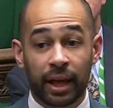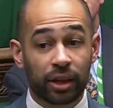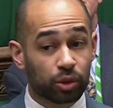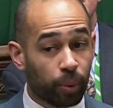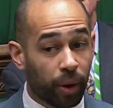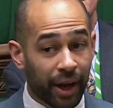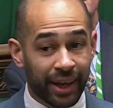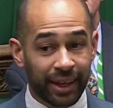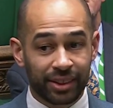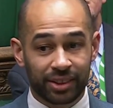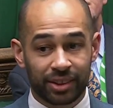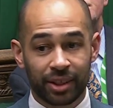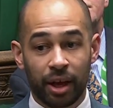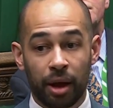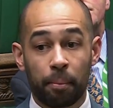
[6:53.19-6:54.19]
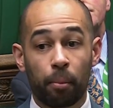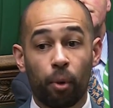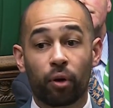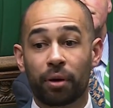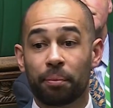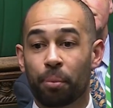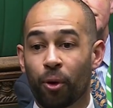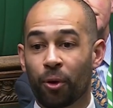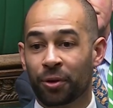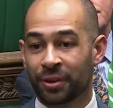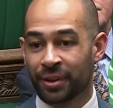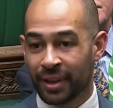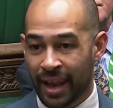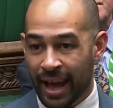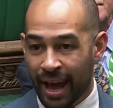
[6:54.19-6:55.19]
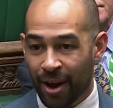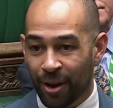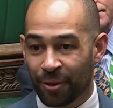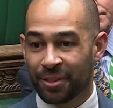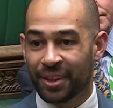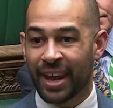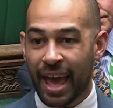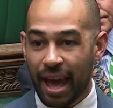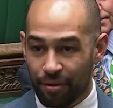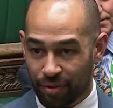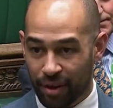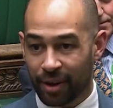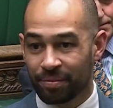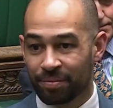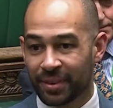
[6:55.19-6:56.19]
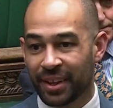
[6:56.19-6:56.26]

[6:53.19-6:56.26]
And that's why it's more important now than ever